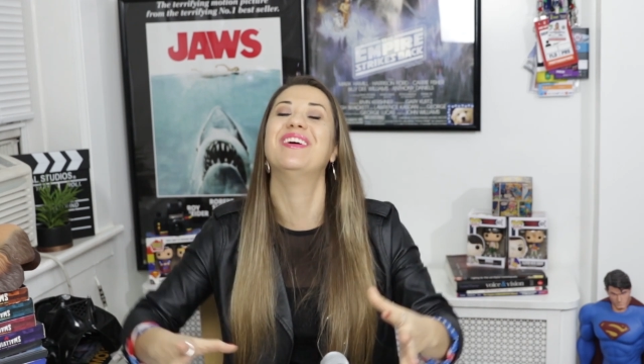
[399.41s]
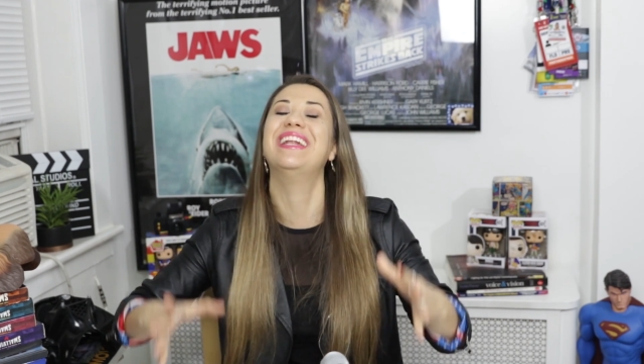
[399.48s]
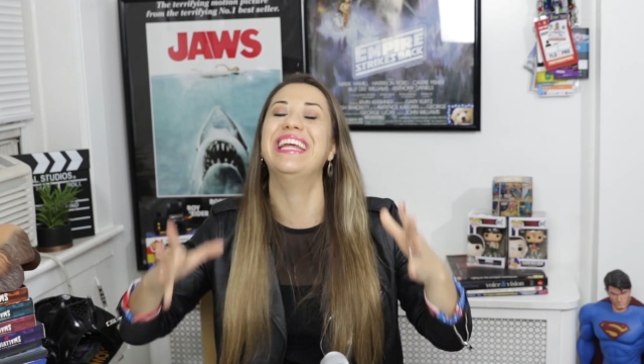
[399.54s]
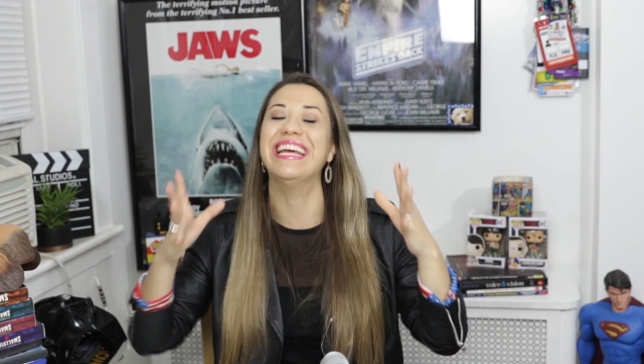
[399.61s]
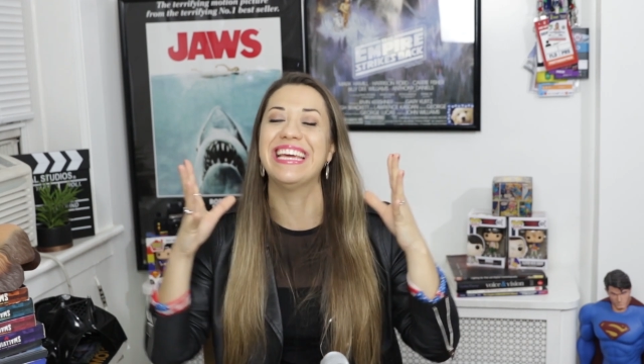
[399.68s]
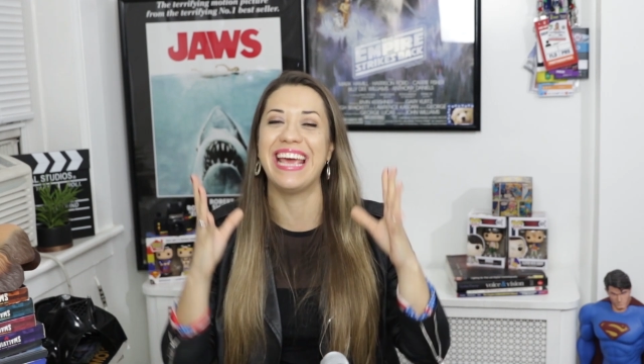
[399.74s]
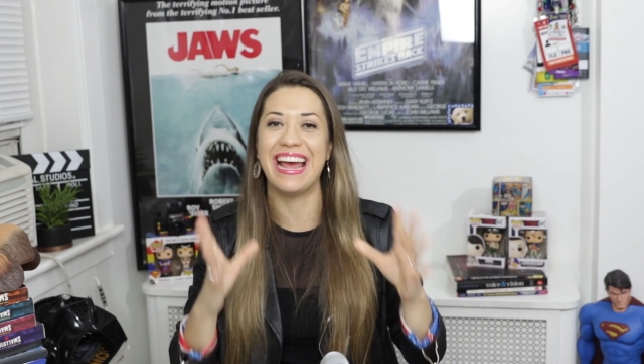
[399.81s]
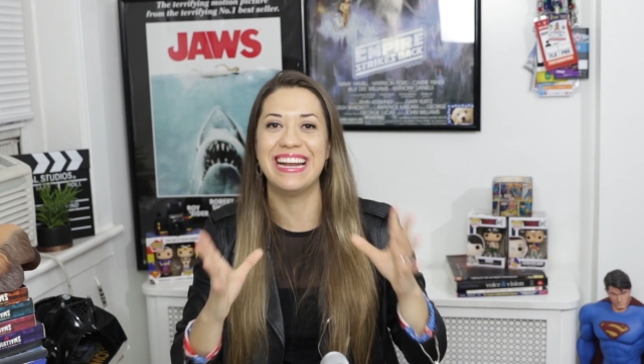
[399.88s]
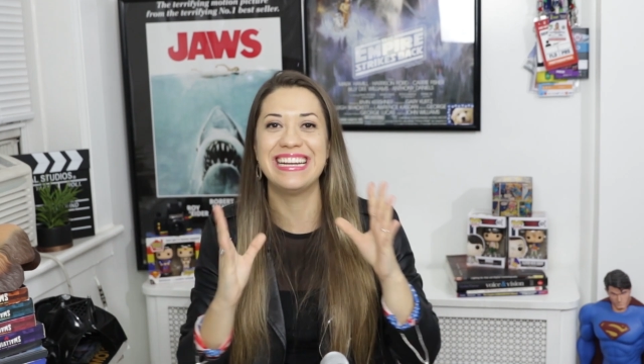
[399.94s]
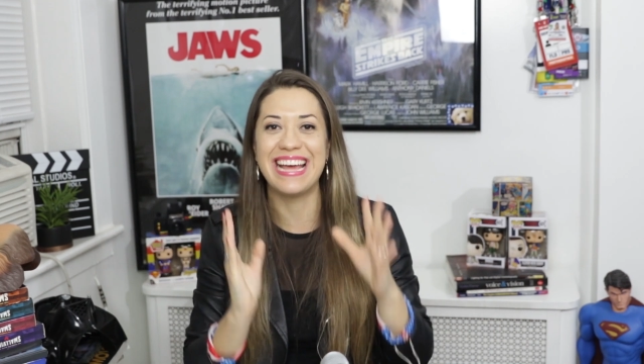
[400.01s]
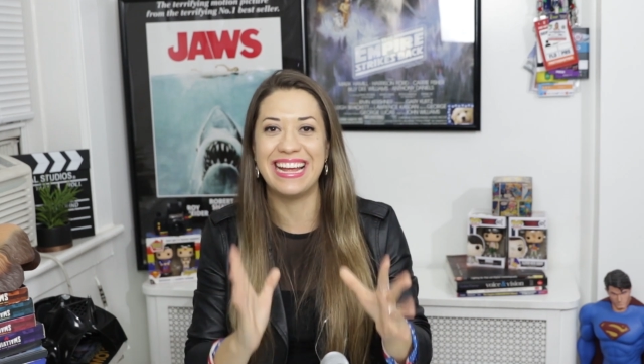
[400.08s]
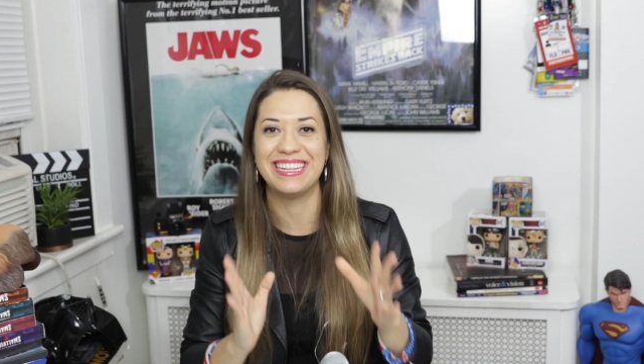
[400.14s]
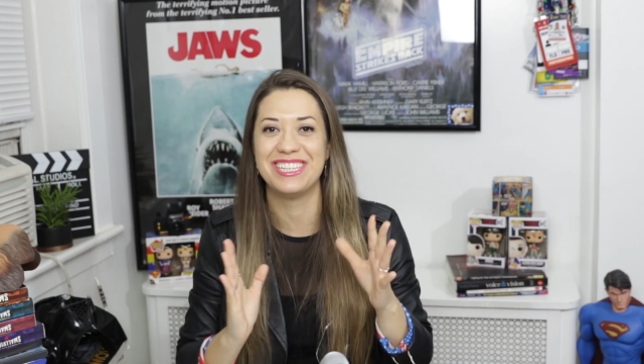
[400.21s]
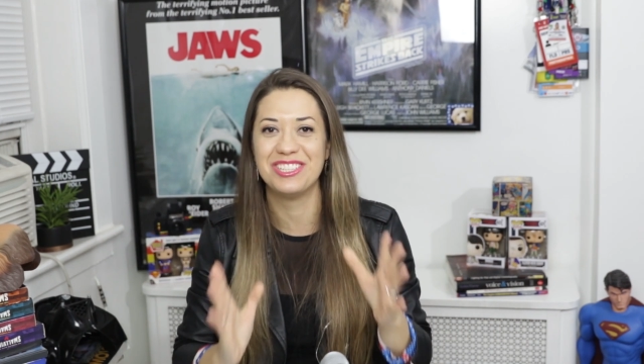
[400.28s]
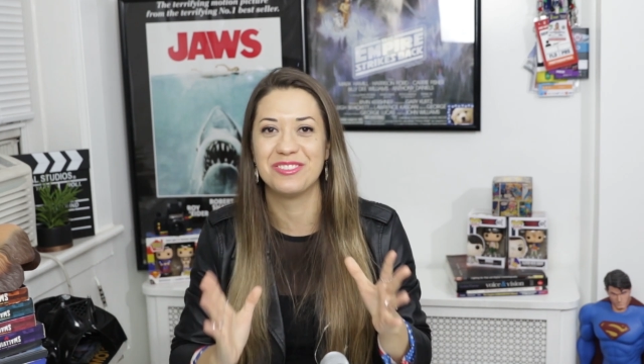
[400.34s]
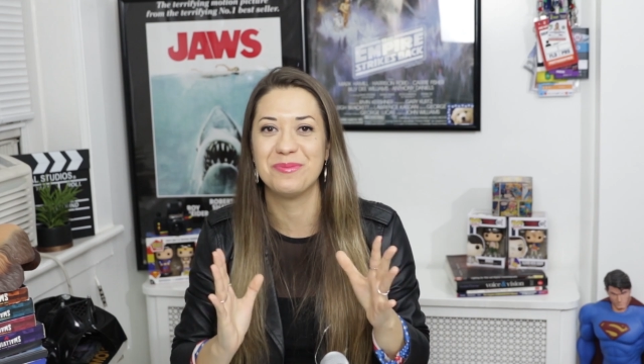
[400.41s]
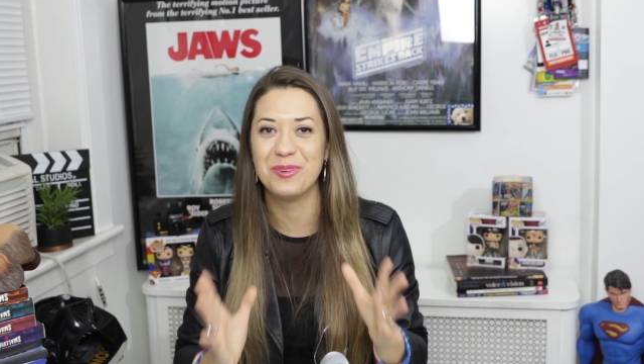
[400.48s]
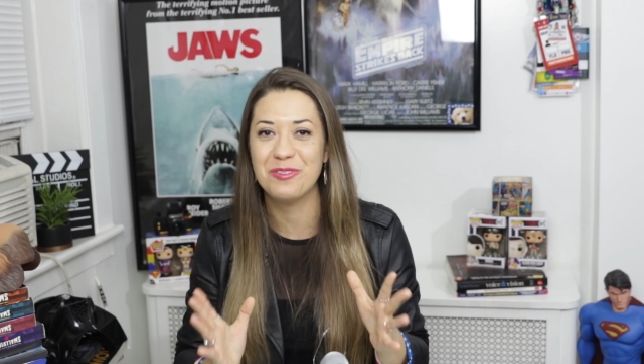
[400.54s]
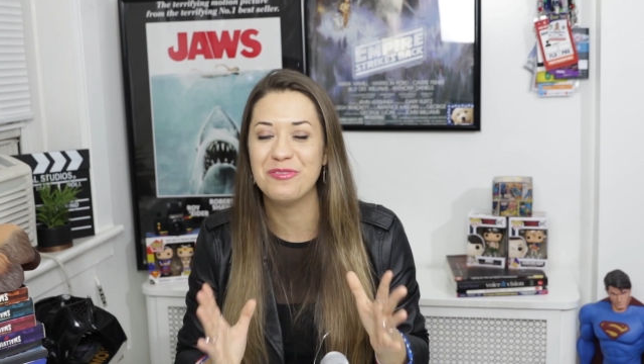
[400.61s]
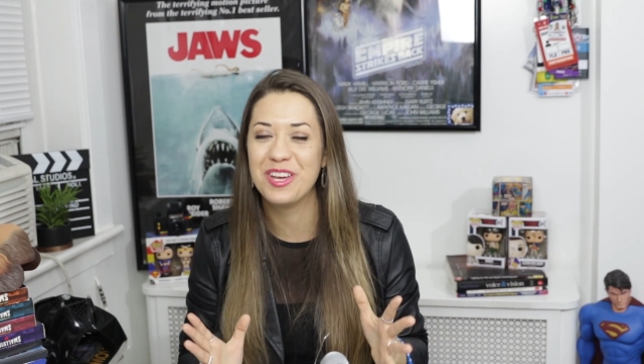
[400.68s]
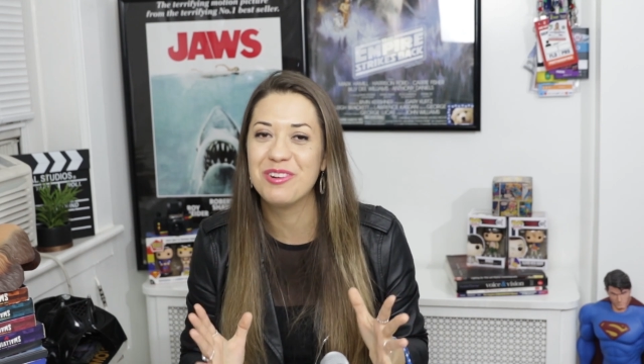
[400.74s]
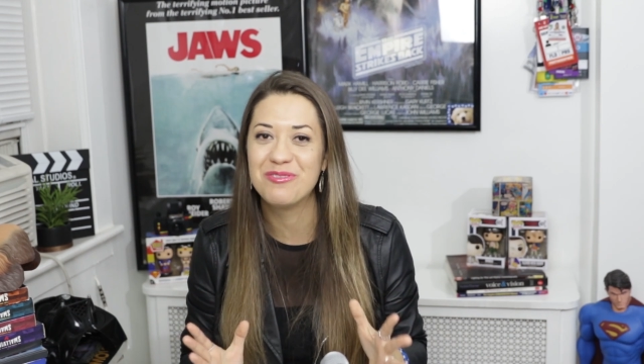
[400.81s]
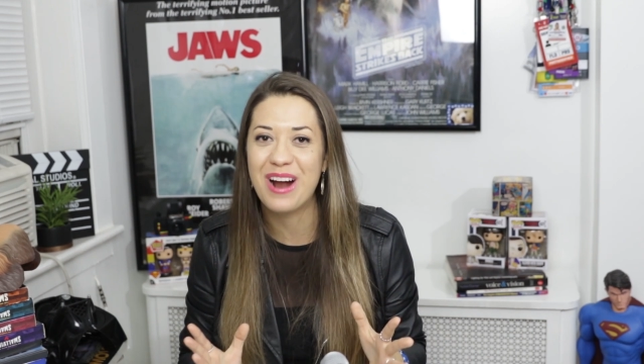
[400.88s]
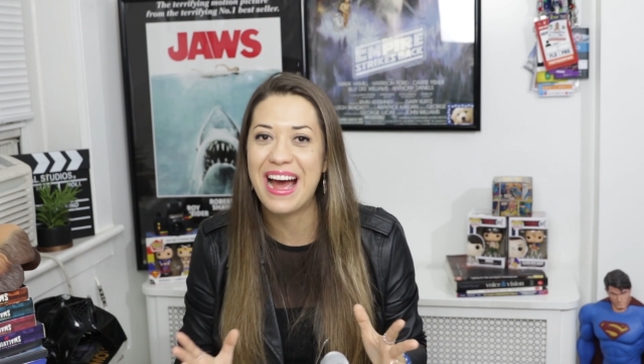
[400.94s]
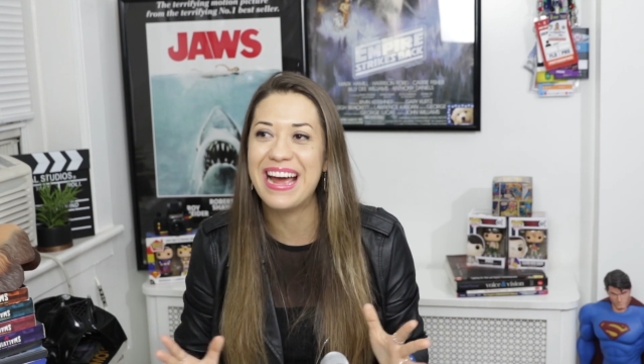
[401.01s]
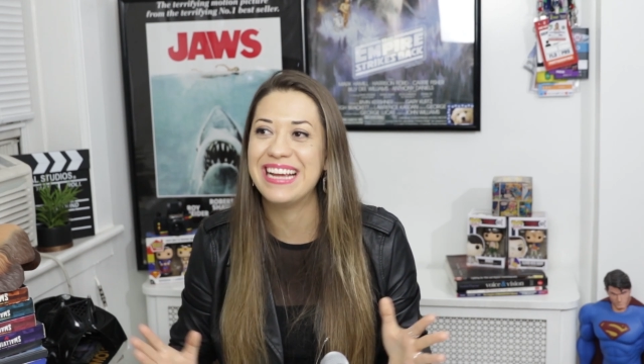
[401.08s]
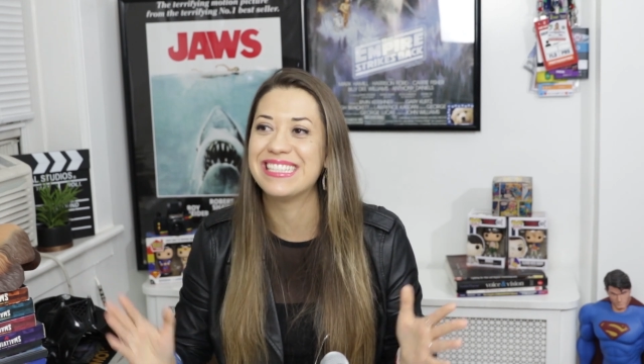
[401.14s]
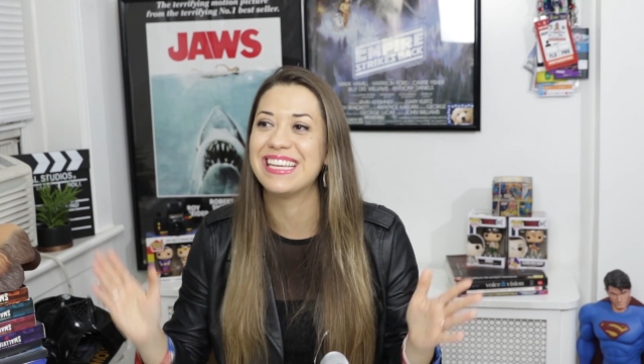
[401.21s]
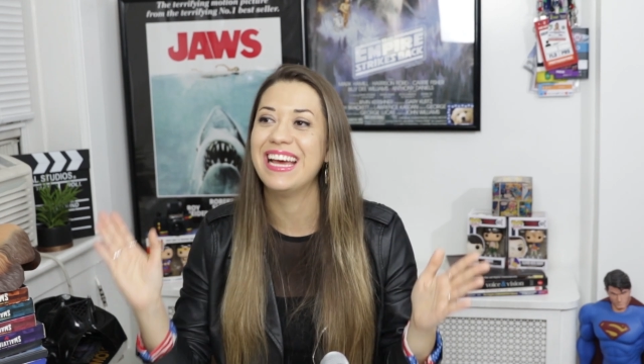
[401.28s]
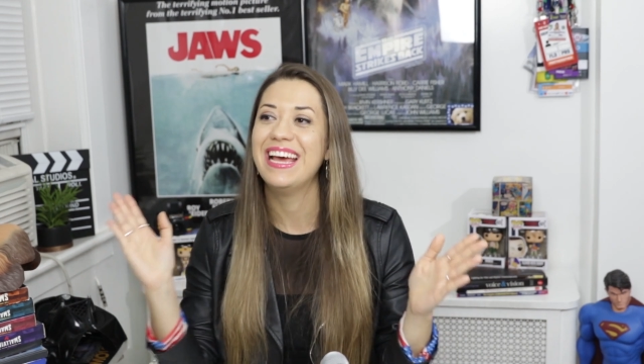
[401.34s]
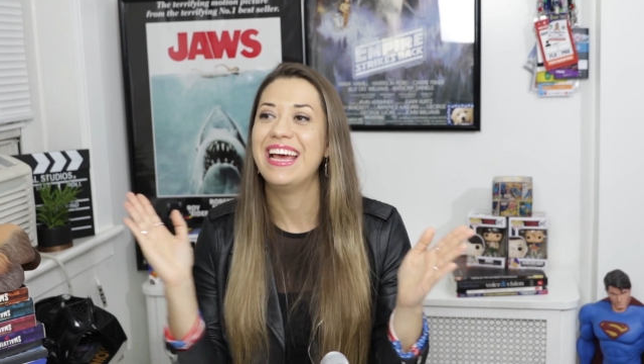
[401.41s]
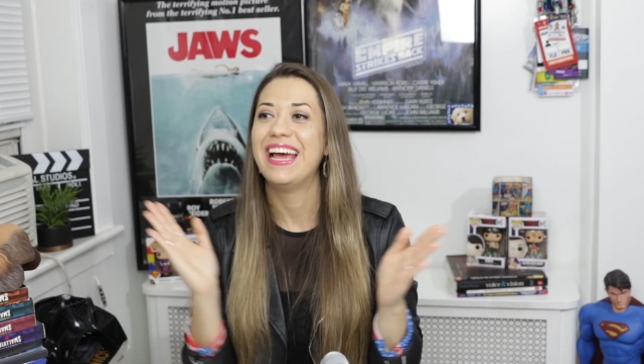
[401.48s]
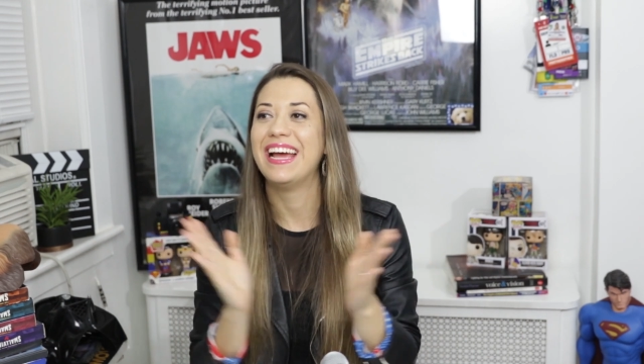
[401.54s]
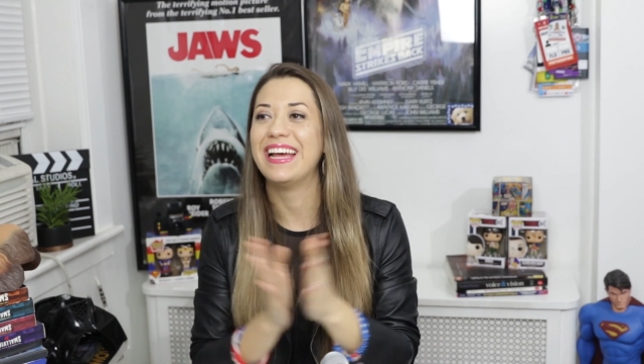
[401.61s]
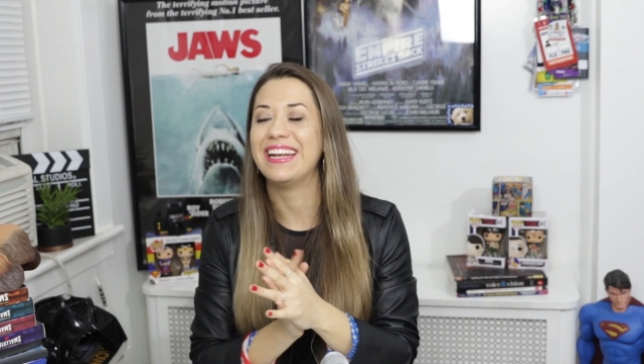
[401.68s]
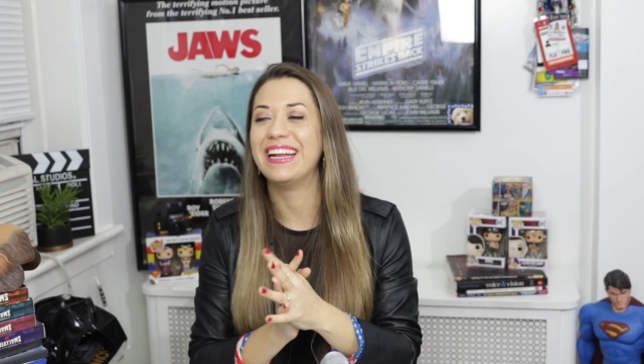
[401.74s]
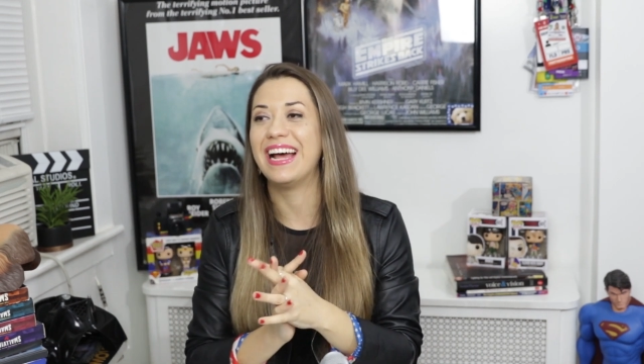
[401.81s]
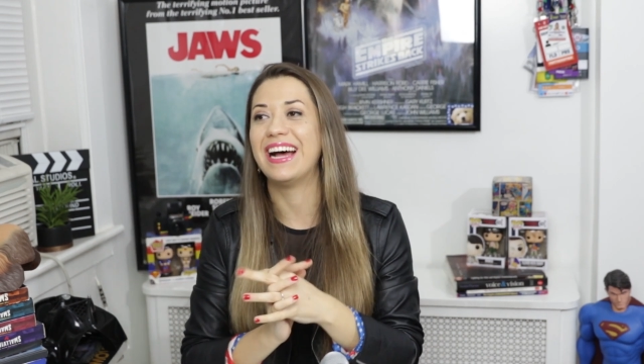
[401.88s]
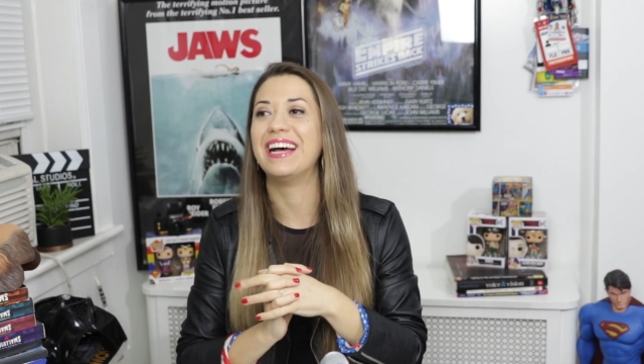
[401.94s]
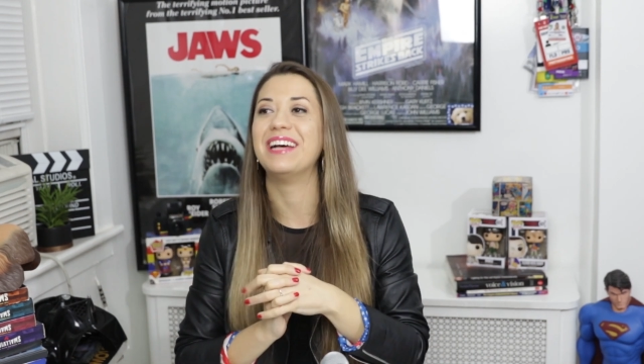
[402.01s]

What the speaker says: but they can't get this movie right. And